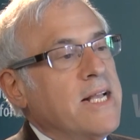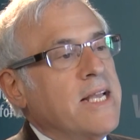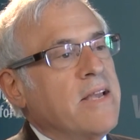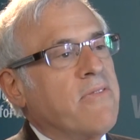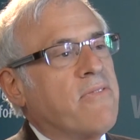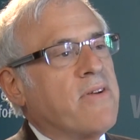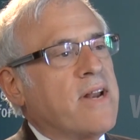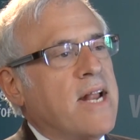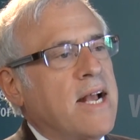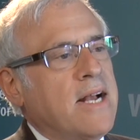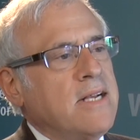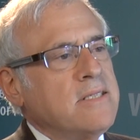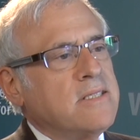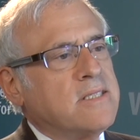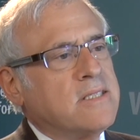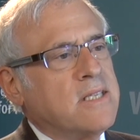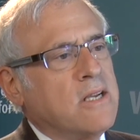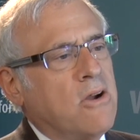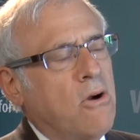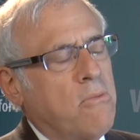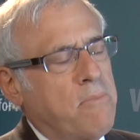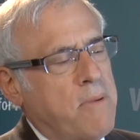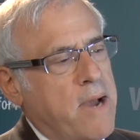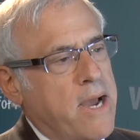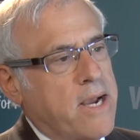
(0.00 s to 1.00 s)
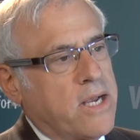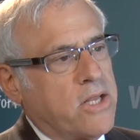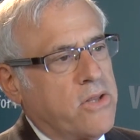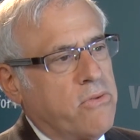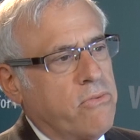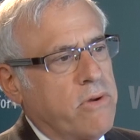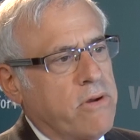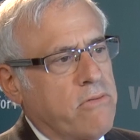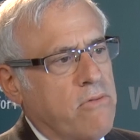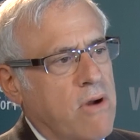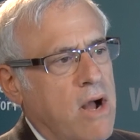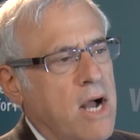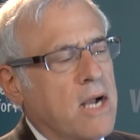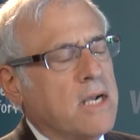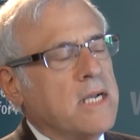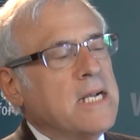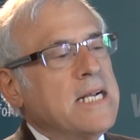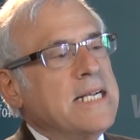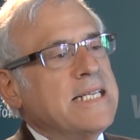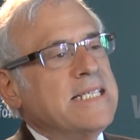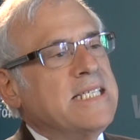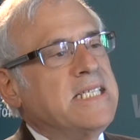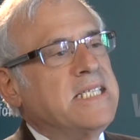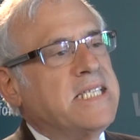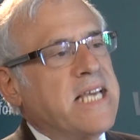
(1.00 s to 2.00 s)
If it has to go back to Iraq,
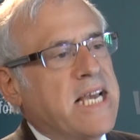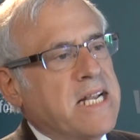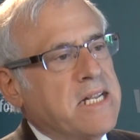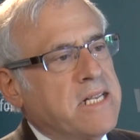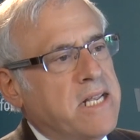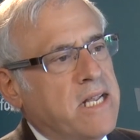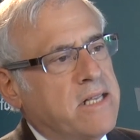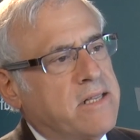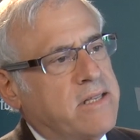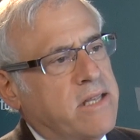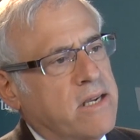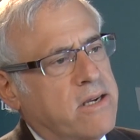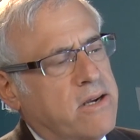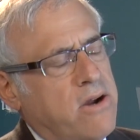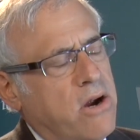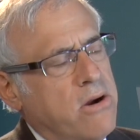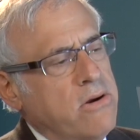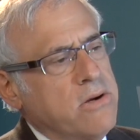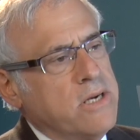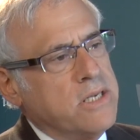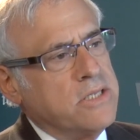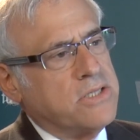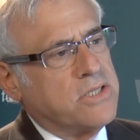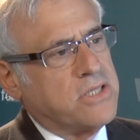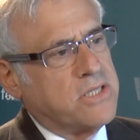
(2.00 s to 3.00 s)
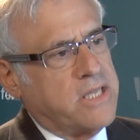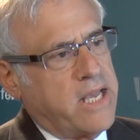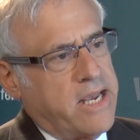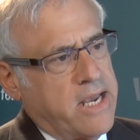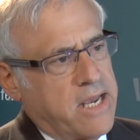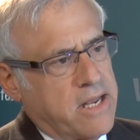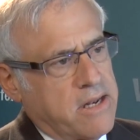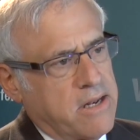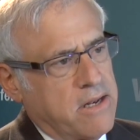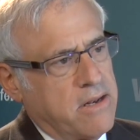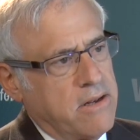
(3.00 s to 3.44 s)
send it to Kurdistan.